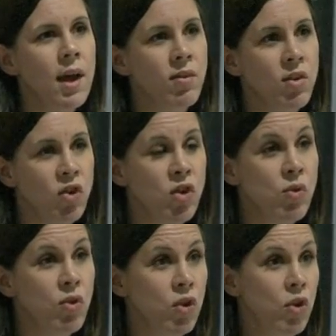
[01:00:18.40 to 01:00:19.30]

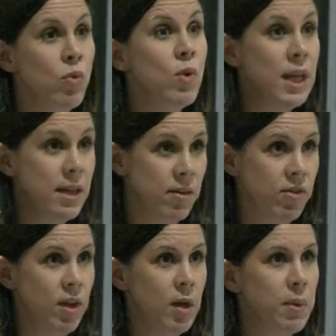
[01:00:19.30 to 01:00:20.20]
attitude to
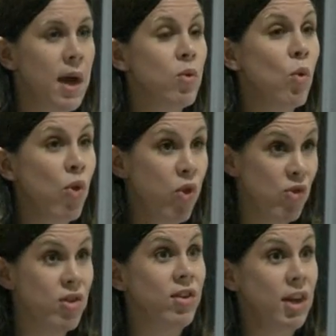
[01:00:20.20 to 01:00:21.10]
leadership and
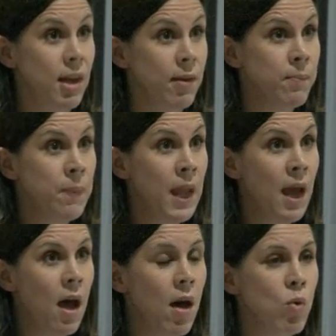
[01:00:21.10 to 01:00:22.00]
authority,
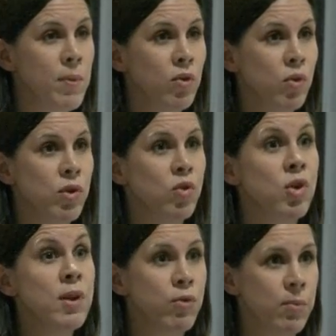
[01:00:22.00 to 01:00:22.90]
almost a
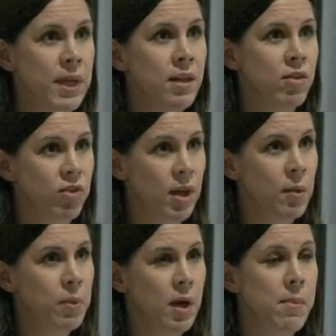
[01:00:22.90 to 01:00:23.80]
retreat from
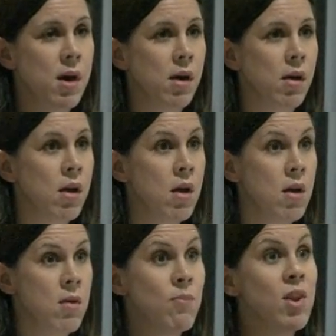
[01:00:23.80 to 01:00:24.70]
leadership among
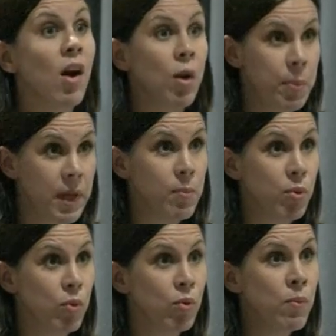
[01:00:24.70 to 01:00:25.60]
younger
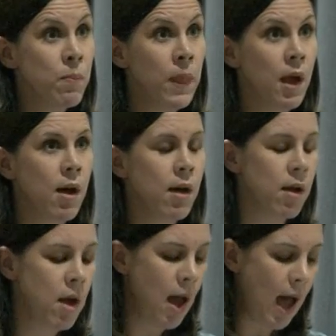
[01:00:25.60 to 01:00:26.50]
people.
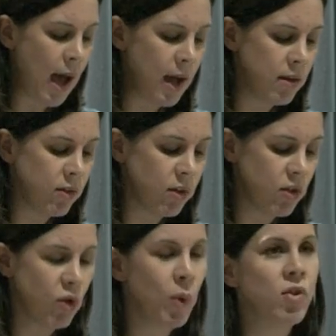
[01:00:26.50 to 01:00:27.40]
And
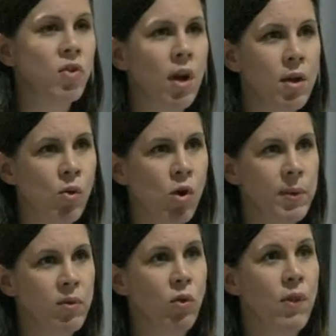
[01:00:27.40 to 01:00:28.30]
so I just like your
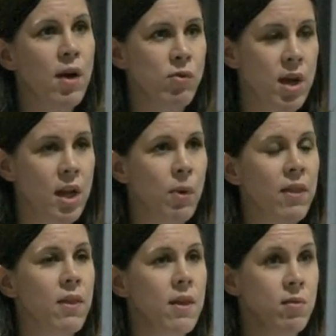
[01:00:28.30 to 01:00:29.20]
comments on that, really,
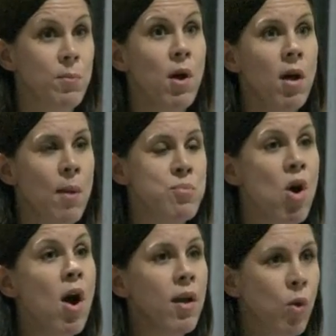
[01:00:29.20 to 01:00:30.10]
whether there's a
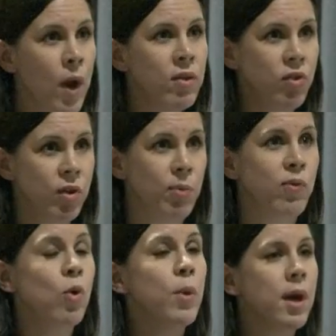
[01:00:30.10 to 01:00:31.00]
prior question
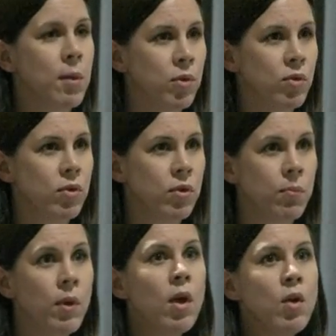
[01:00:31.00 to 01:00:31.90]
before we come on to
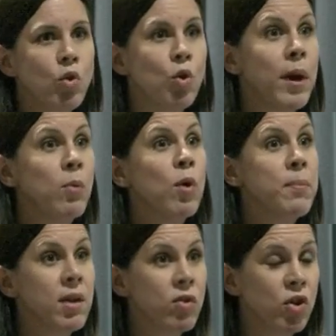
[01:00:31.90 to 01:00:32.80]
talk about what
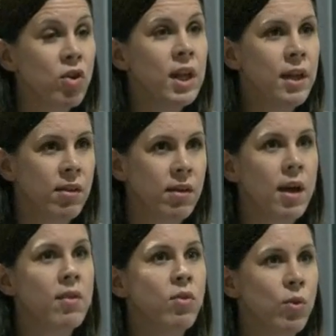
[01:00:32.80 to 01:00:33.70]
makes a good leader
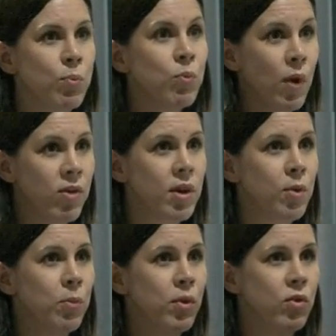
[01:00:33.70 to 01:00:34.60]
as to whether
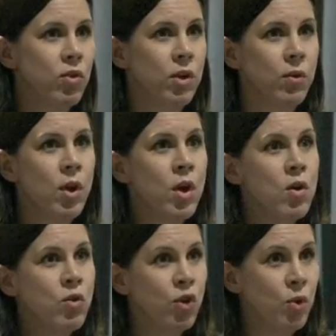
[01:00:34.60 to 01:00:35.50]
anyone wants to
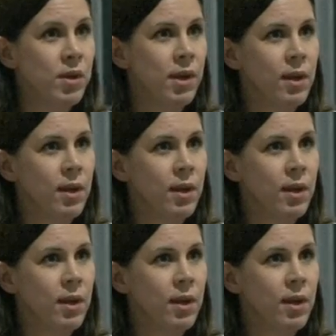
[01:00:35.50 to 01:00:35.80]
do it